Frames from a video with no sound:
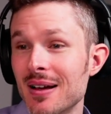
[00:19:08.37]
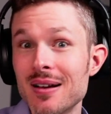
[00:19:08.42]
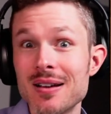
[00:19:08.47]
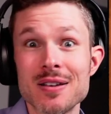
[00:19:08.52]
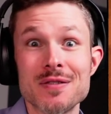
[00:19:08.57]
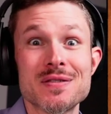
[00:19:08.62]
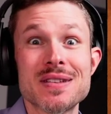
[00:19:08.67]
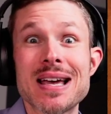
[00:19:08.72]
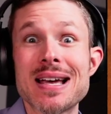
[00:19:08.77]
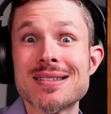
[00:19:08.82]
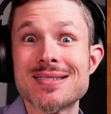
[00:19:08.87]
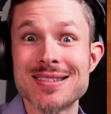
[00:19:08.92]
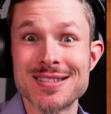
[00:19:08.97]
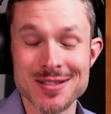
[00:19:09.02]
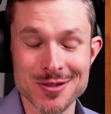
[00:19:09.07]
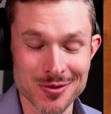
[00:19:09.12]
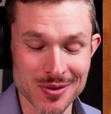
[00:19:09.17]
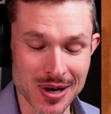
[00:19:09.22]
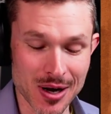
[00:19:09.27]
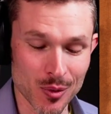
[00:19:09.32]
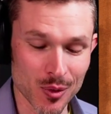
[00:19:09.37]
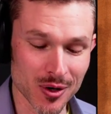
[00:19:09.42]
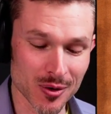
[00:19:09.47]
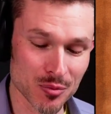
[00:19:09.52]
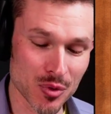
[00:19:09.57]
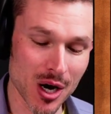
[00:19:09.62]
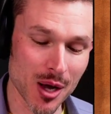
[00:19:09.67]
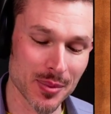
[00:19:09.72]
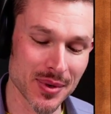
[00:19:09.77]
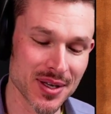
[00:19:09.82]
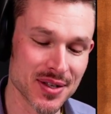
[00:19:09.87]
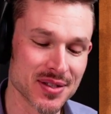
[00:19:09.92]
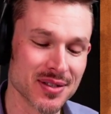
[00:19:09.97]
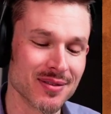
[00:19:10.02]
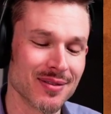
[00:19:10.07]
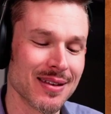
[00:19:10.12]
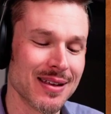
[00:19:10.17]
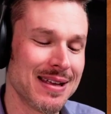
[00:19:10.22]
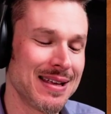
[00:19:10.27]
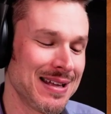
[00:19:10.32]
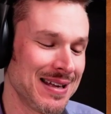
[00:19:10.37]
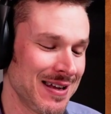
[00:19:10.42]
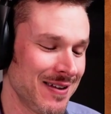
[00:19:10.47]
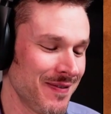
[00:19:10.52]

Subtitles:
If tacit's the right word, probably isn't. In any